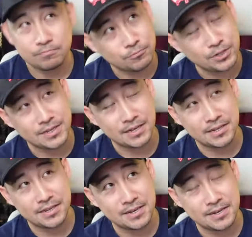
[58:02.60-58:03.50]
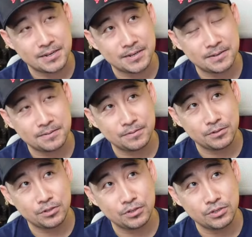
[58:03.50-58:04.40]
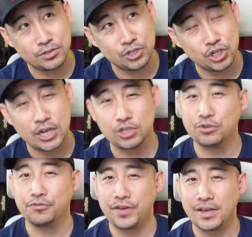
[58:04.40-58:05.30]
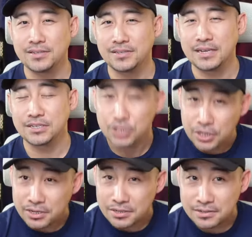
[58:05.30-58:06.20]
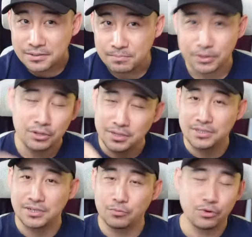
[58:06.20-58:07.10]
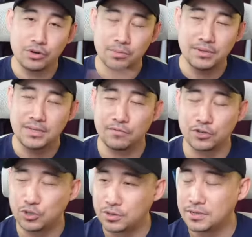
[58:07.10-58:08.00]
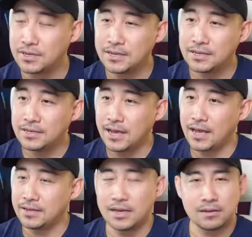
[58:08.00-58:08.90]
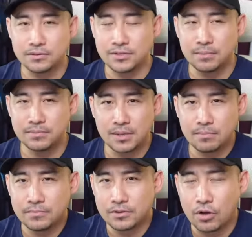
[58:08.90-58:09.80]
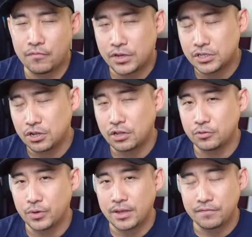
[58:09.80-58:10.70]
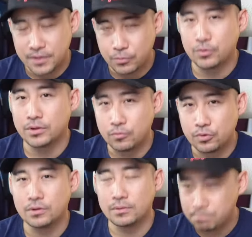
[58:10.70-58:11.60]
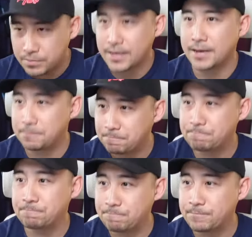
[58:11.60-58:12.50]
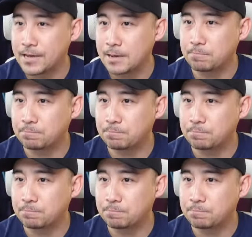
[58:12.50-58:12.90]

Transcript: what's that, the GI Joe Fest next year, but not this year. We're going to miss that for sure. And yeah, some conventions along the way, definitely we'll be there. Yeah.